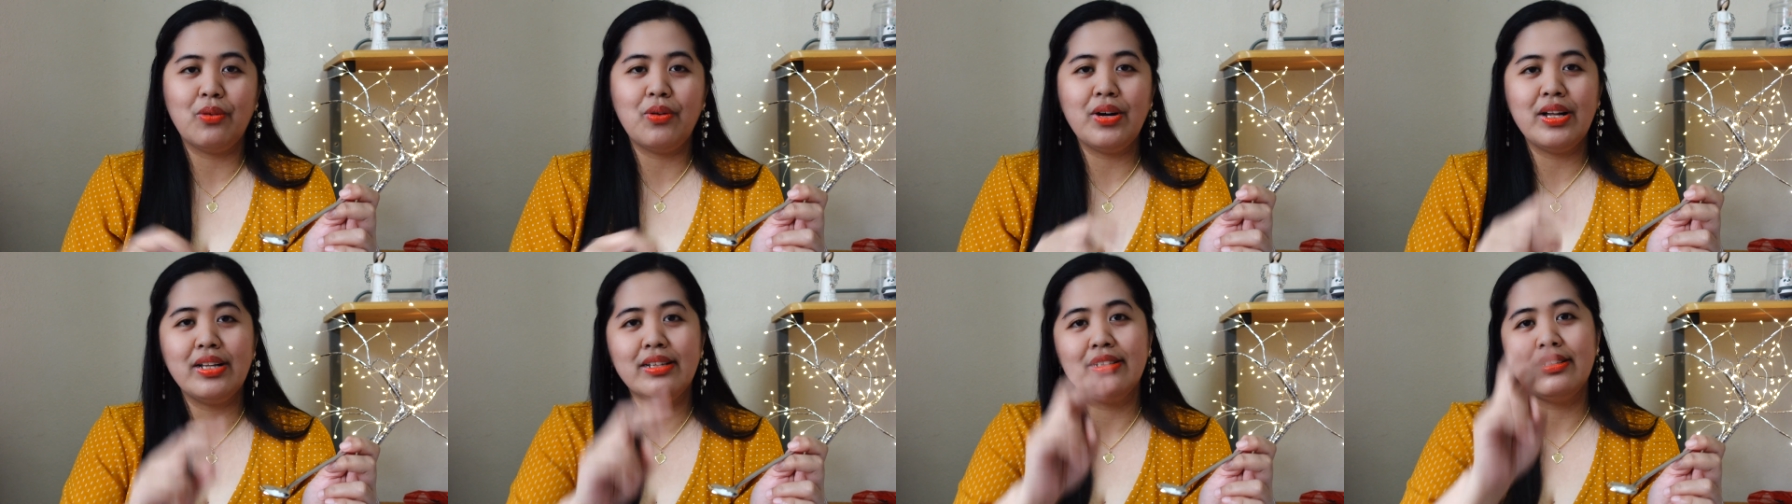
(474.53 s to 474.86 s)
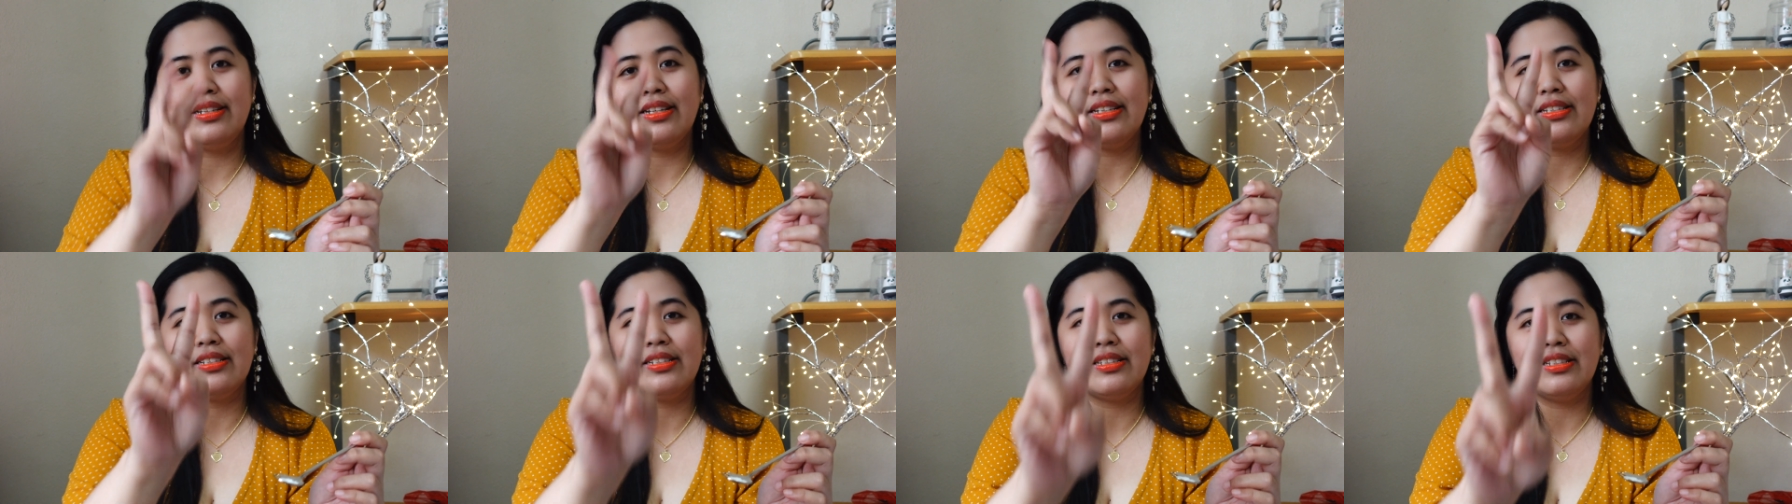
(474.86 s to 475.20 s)
Well,
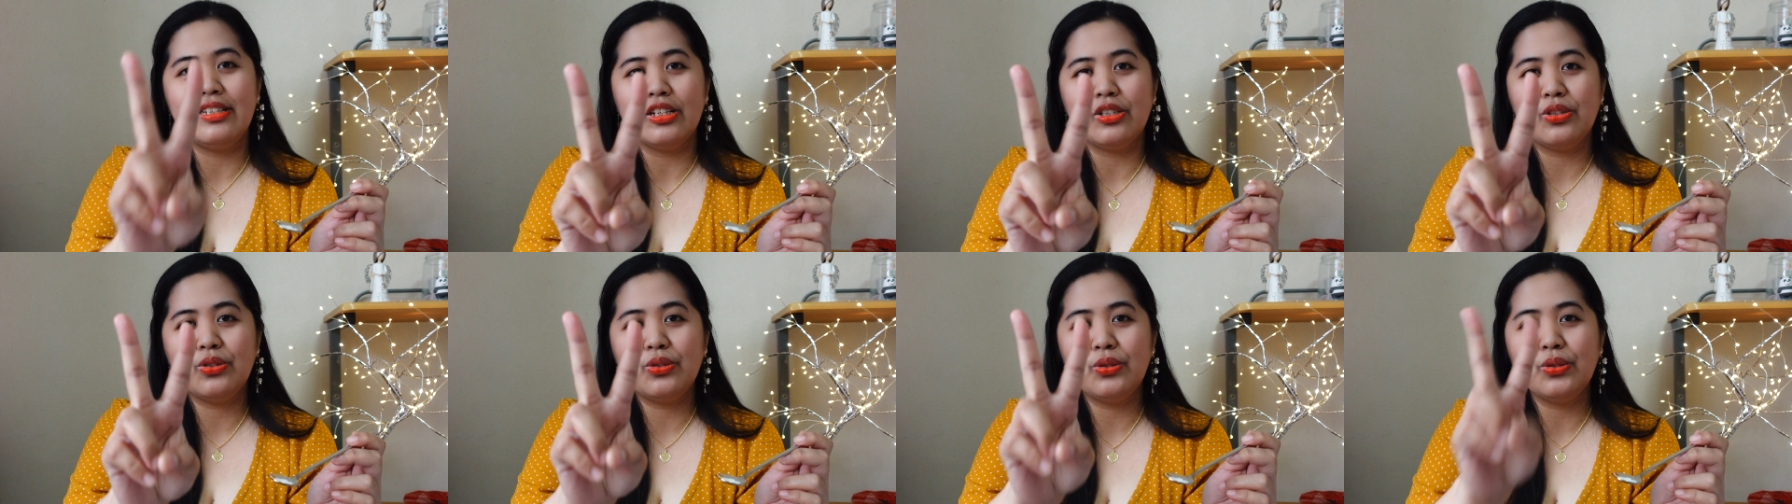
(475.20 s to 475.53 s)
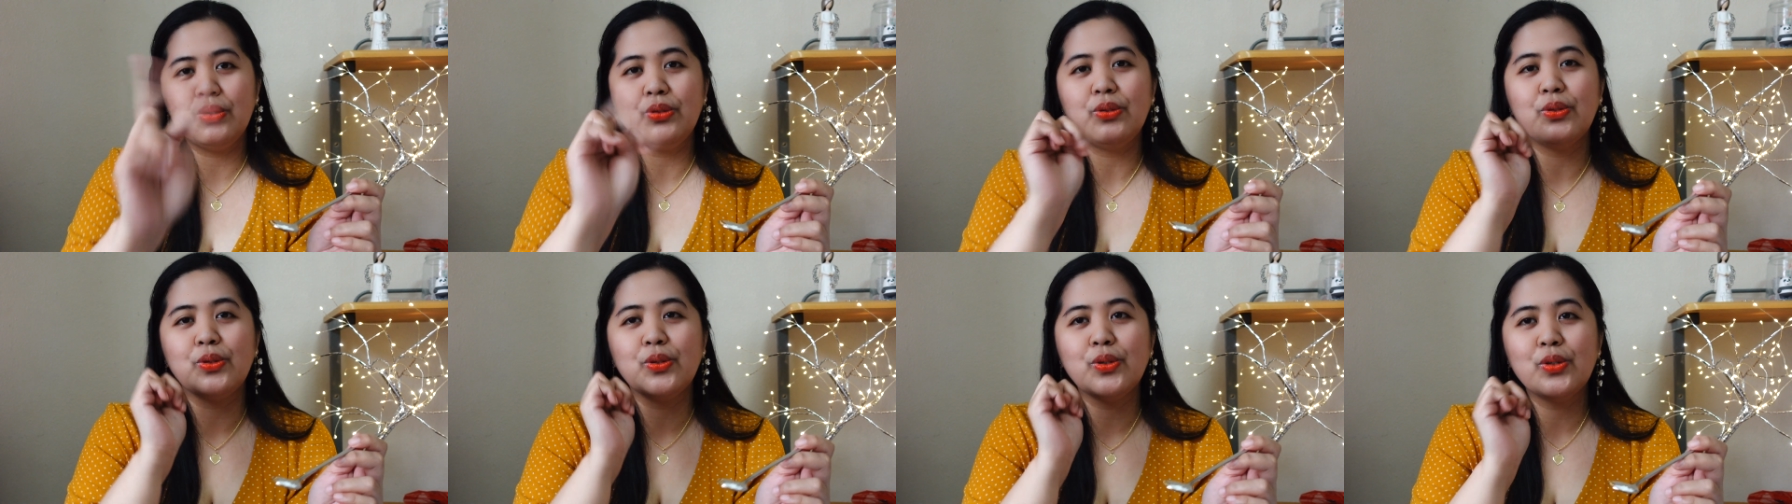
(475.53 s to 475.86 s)
that's the
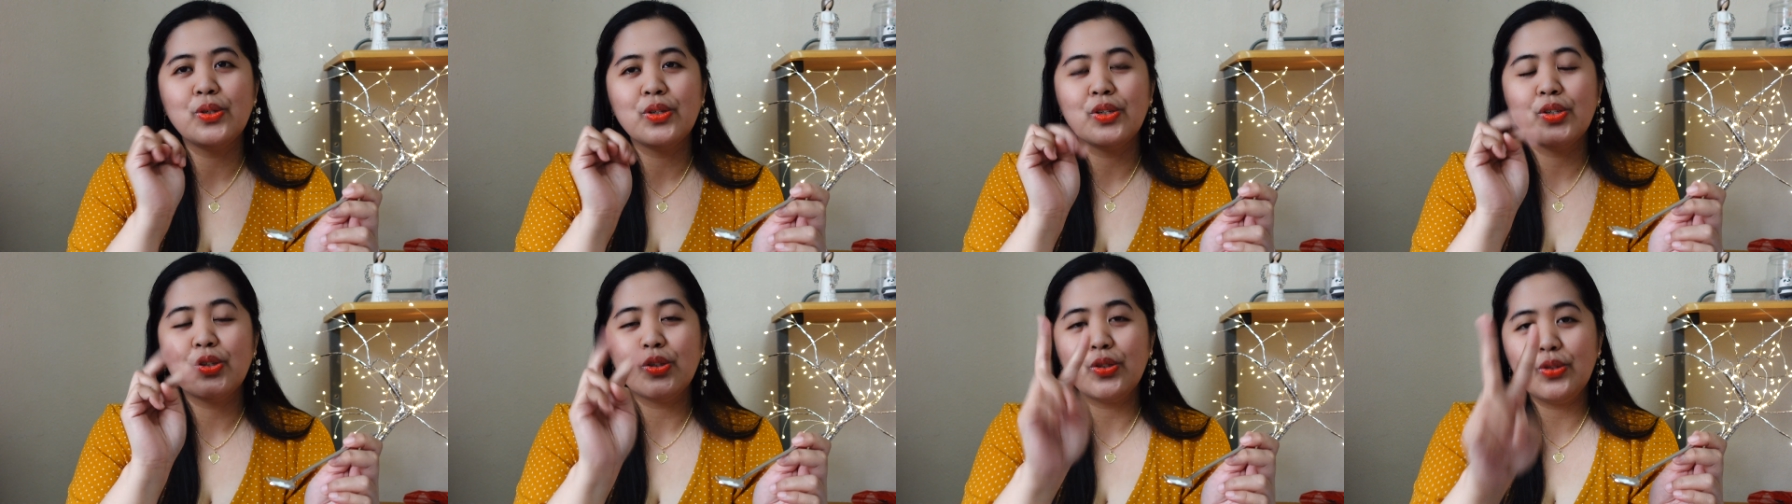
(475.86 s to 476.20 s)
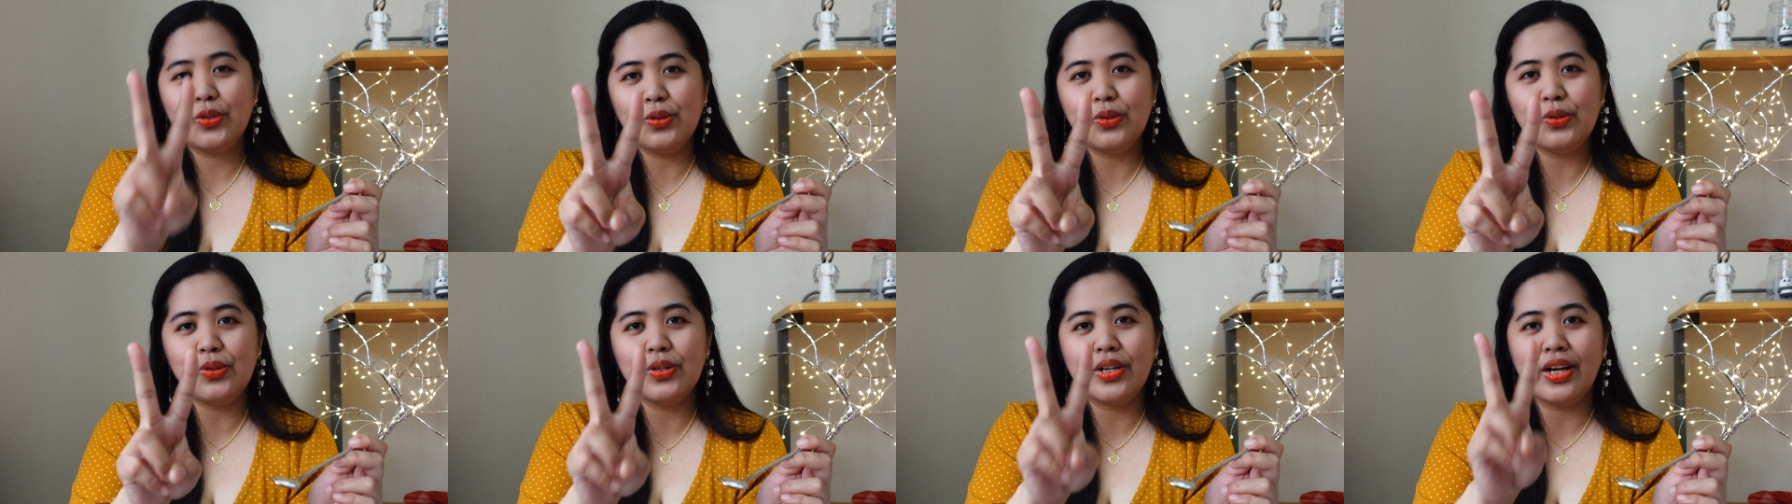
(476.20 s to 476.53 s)
two two